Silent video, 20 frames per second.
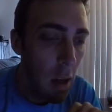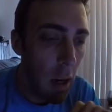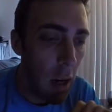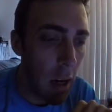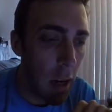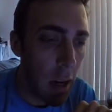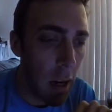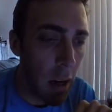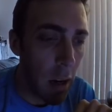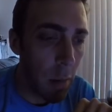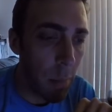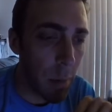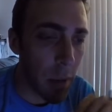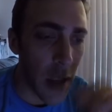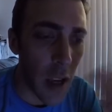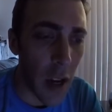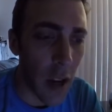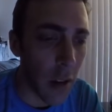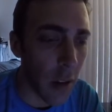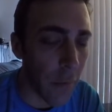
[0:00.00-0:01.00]
But
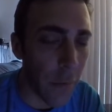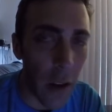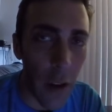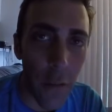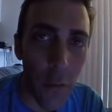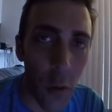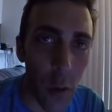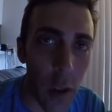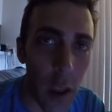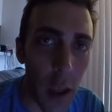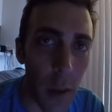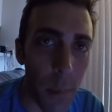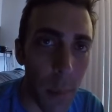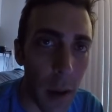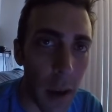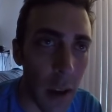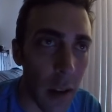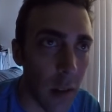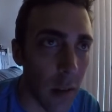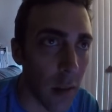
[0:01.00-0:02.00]
yeah, 5:48
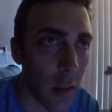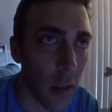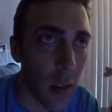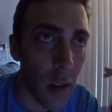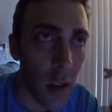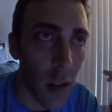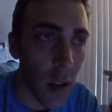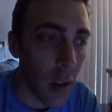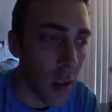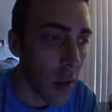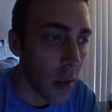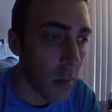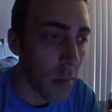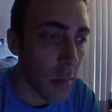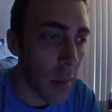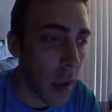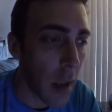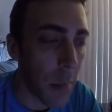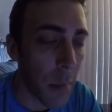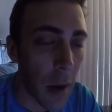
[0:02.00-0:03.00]
pace,
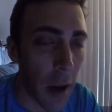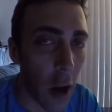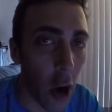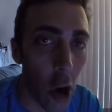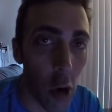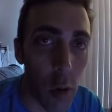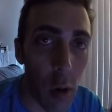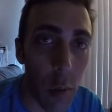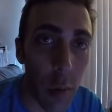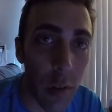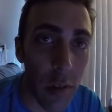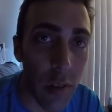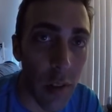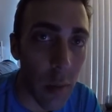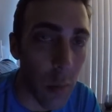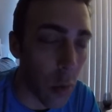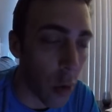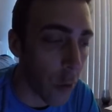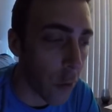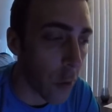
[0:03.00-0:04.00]
and my heart rate was
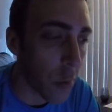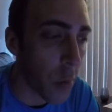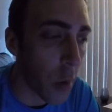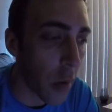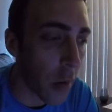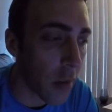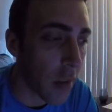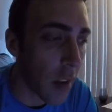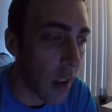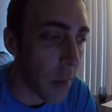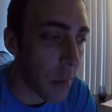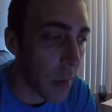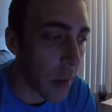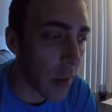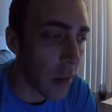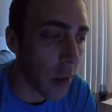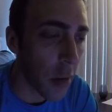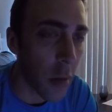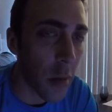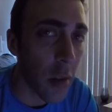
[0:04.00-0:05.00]
similar for both
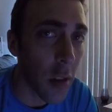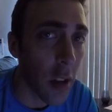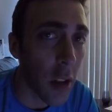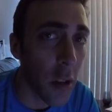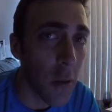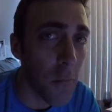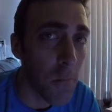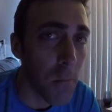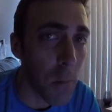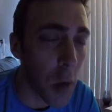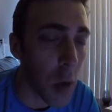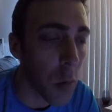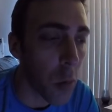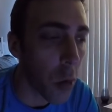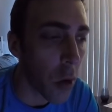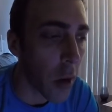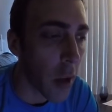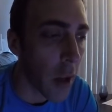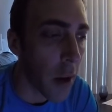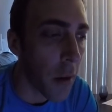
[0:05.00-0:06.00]
segments. So it was a good
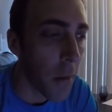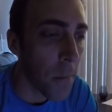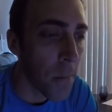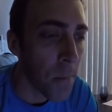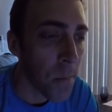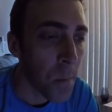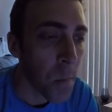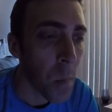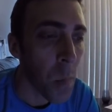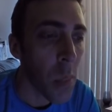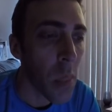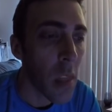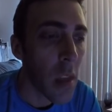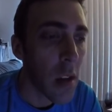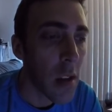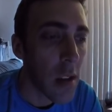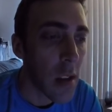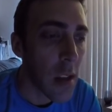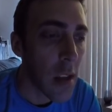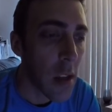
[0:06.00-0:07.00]
workout.
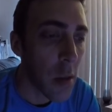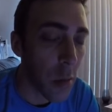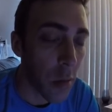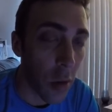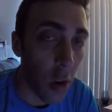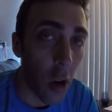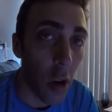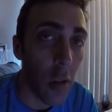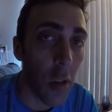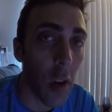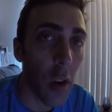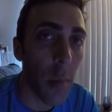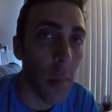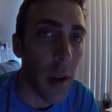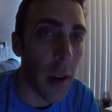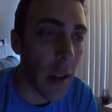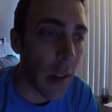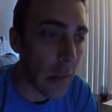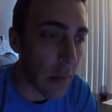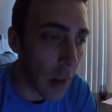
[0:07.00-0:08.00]
It was hard though, I'm
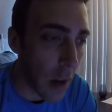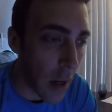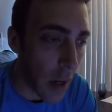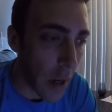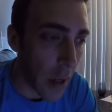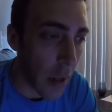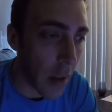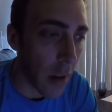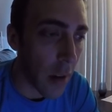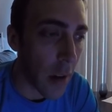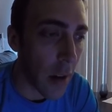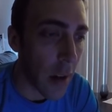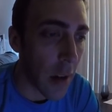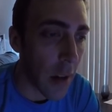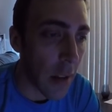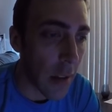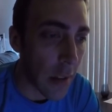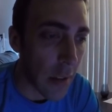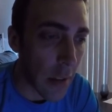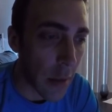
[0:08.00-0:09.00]
not gonna
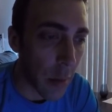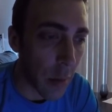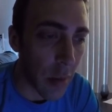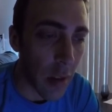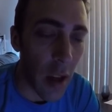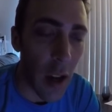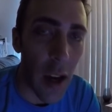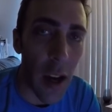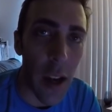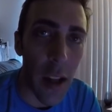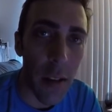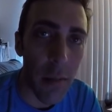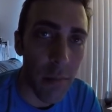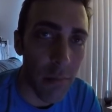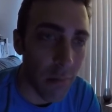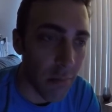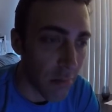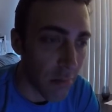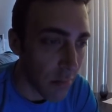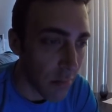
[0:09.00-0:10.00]
lie. It was hot,
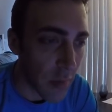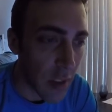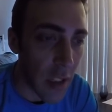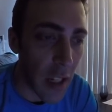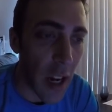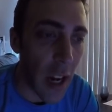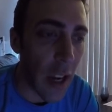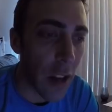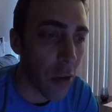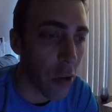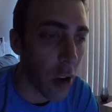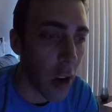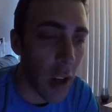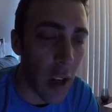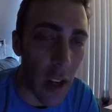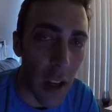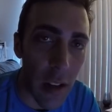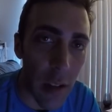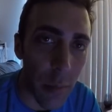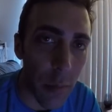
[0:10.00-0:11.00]

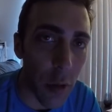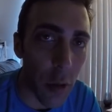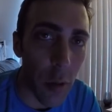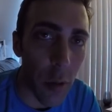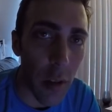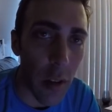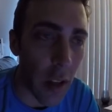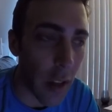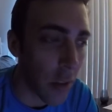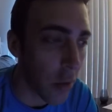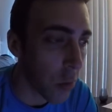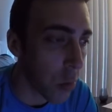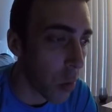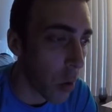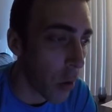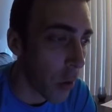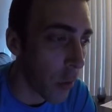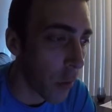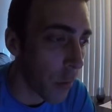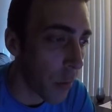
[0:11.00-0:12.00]
dehydrated. I ended up doing like
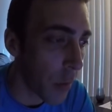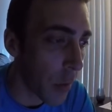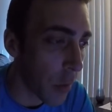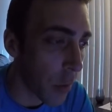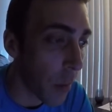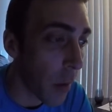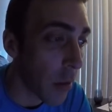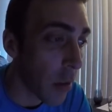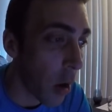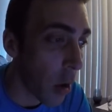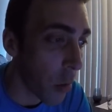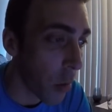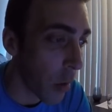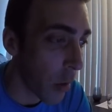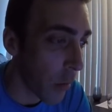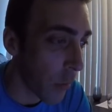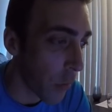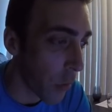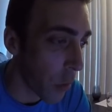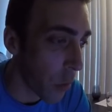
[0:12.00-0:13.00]
12. It was my long
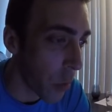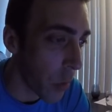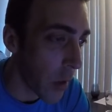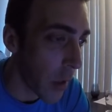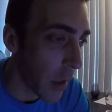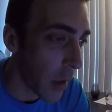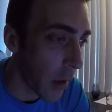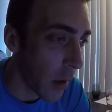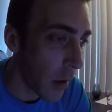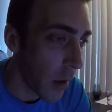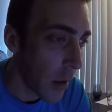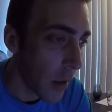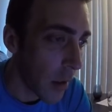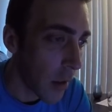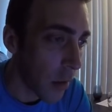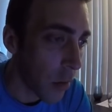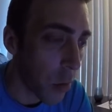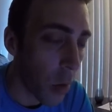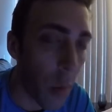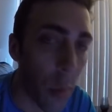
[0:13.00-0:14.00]
run for the week,
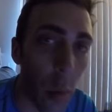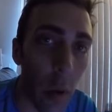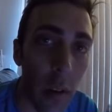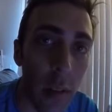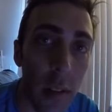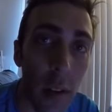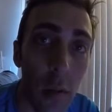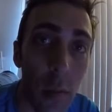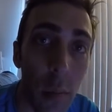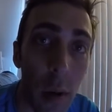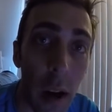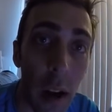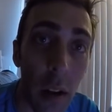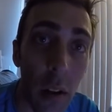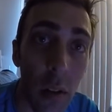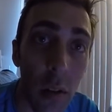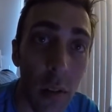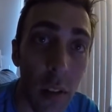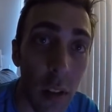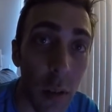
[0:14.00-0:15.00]
12.7
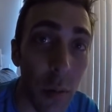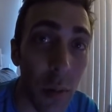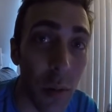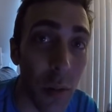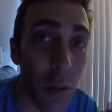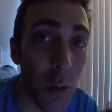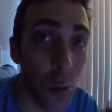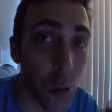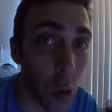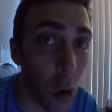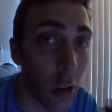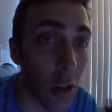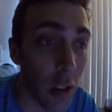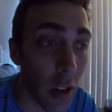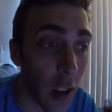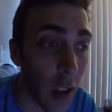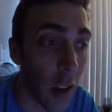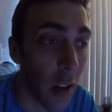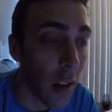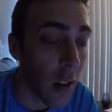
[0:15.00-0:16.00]
miles, and it was
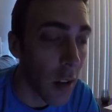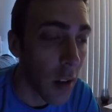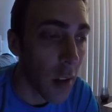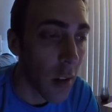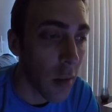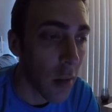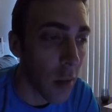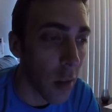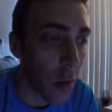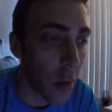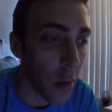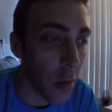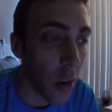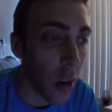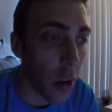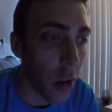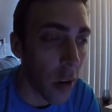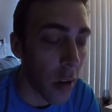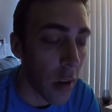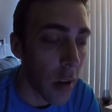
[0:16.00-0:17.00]
quality. So it was
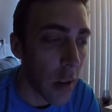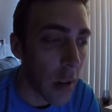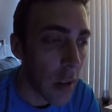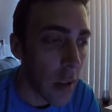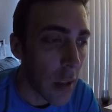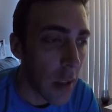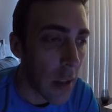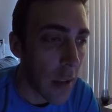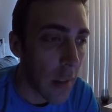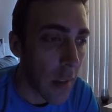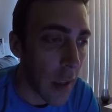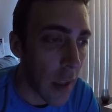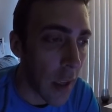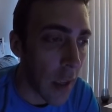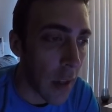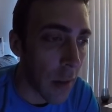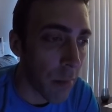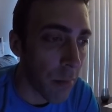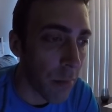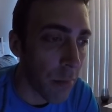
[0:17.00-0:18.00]
hard. And
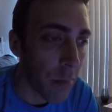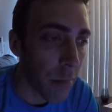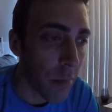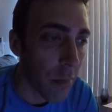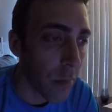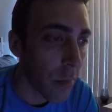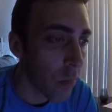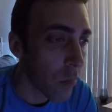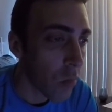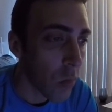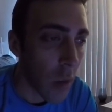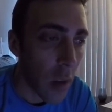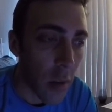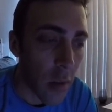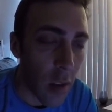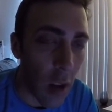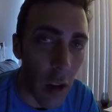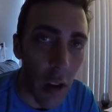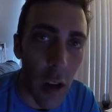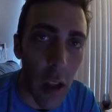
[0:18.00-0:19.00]
then
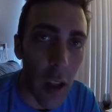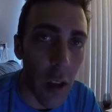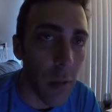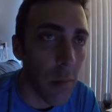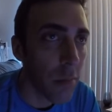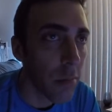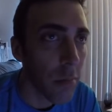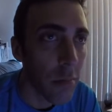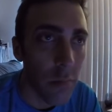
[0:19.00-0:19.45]
Saturday,